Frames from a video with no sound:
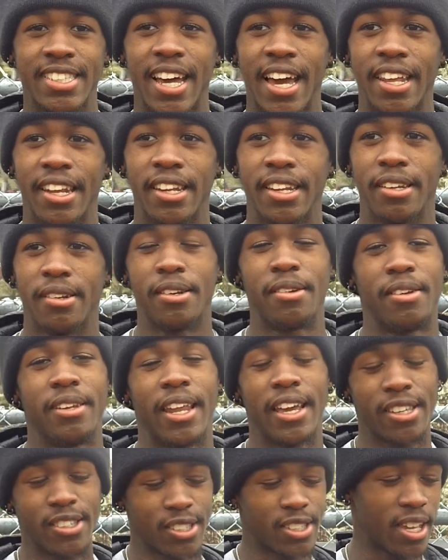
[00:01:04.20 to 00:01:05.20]
excited.
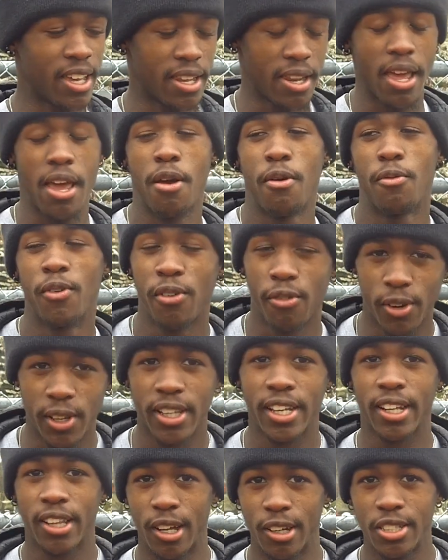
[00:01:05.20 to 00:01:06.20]
Like you said, we're
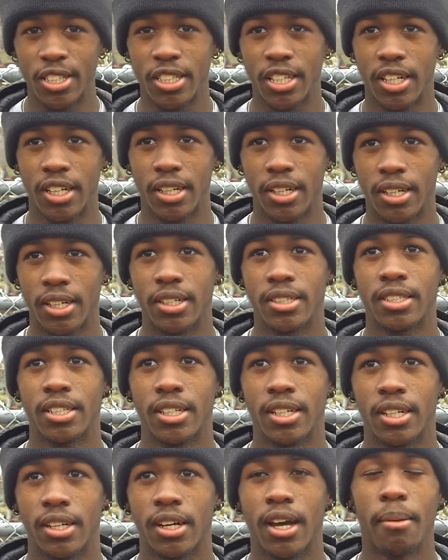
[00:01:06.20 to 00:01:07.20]
really close
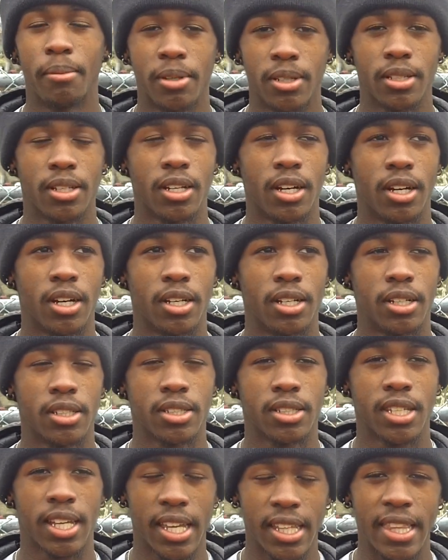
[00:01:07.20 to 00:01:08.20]
to coming
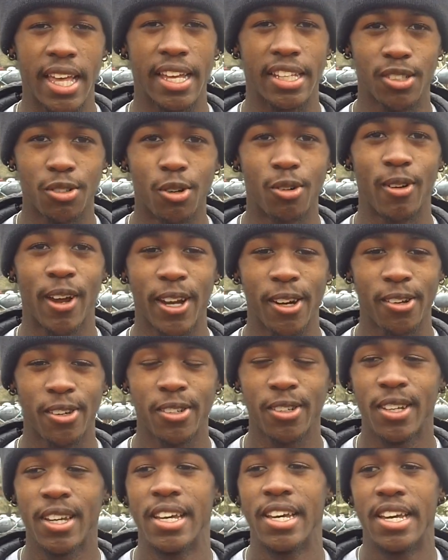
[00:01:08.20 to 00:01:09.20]
to get that school
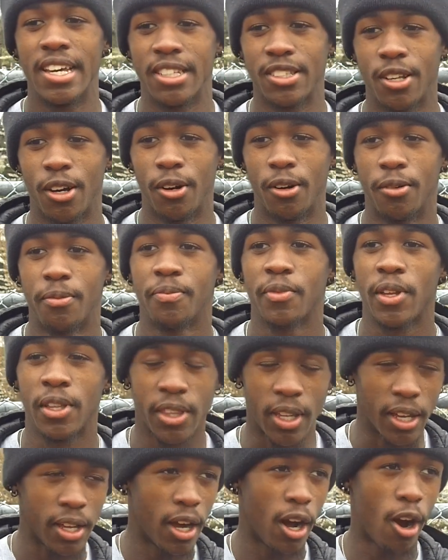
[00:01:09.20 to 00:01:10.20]
record, so
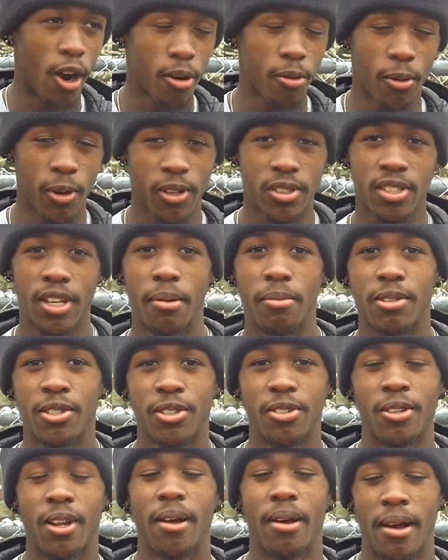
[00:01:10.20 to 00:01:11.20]
hard work's coming
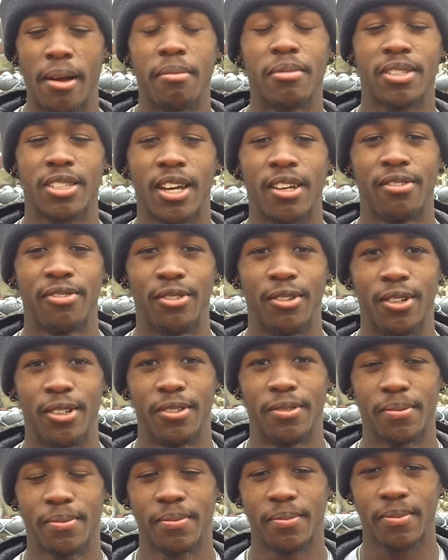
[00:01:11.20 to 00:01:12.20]
soon. I'm excited for it.